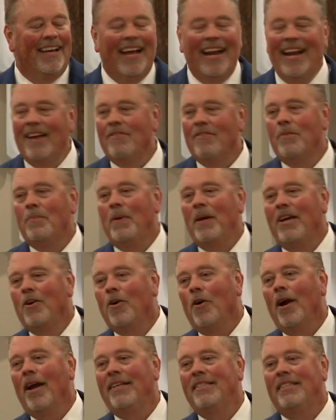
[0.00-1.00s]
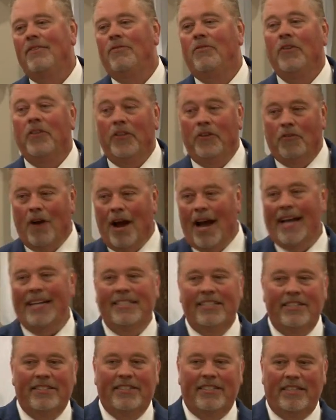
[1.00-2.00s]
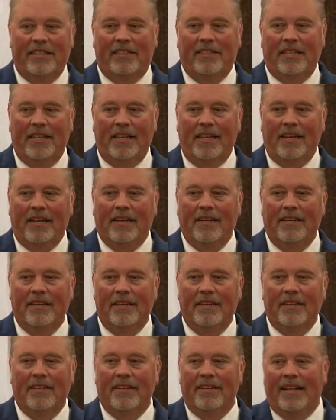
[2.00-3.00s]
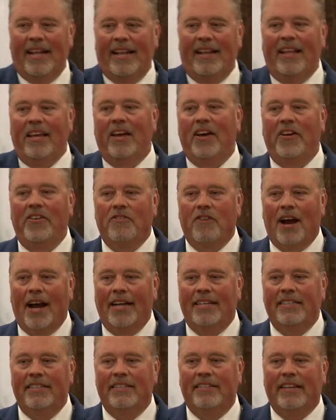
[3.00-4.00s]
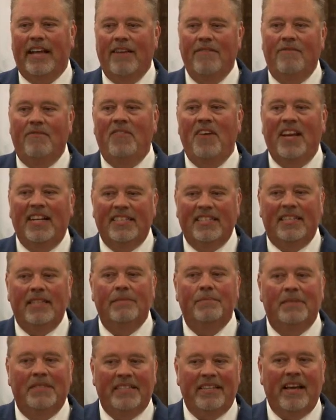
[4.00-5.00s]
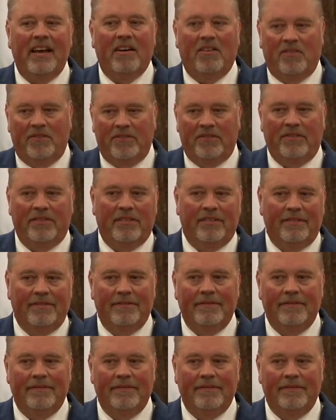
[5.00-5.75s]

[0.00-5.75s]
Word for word: And it would be crazy for the righteous to think that the unrighteous can fix themselves.